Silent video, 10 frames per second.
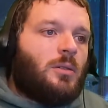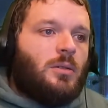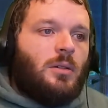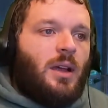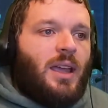
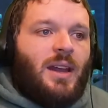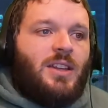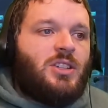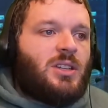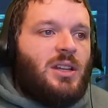again, he
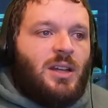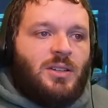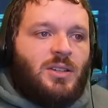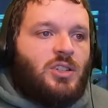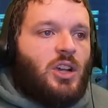just he does
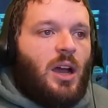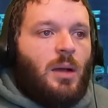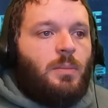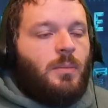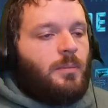his
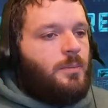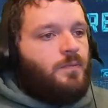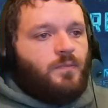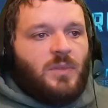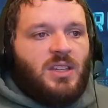job.
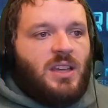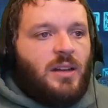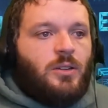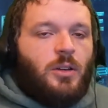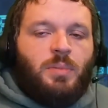He's
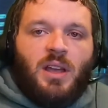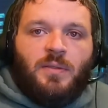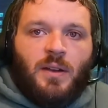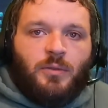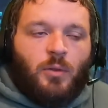got good
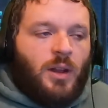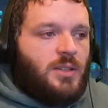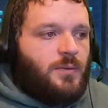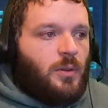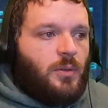PFF grades
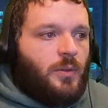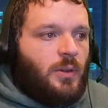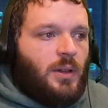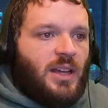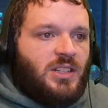for for the
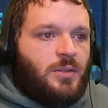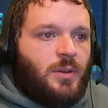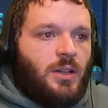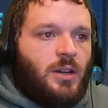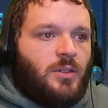last three
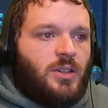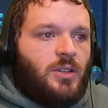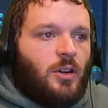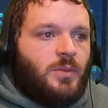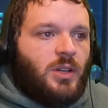years in
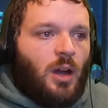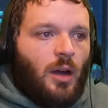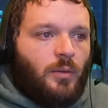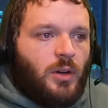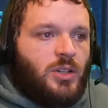terms of
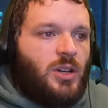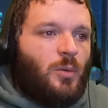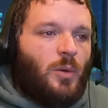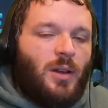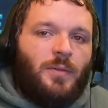coverage. You know,
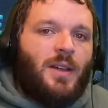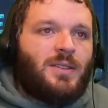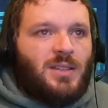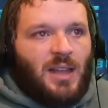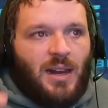run defense
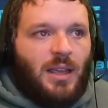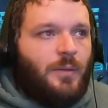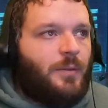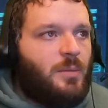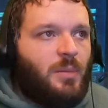is kind of
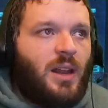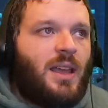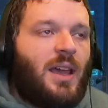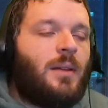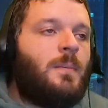iffy, but
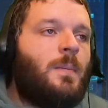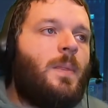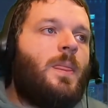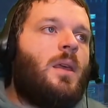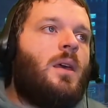again,
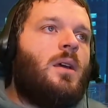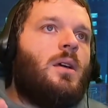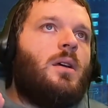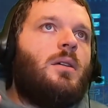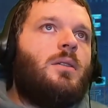
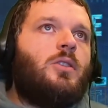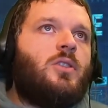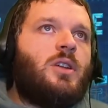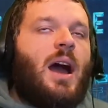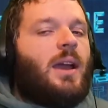you're
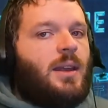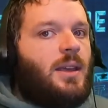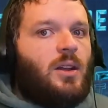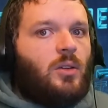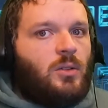not going to
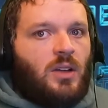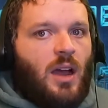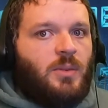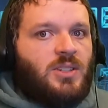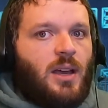get Earl
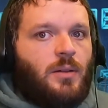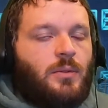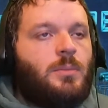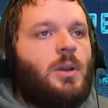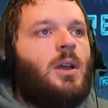Thomas out of
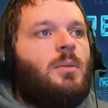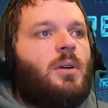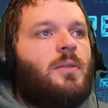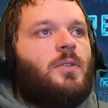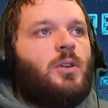him.
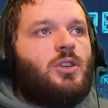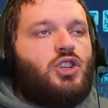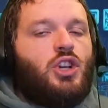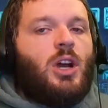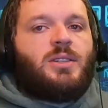But if you can
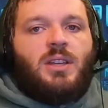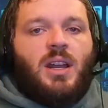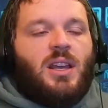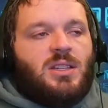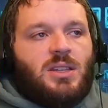just get
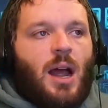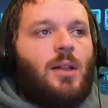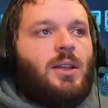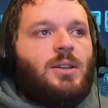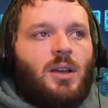a
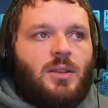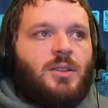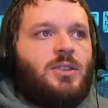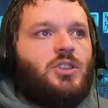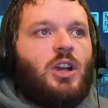solid, does
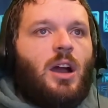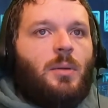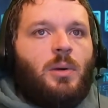his job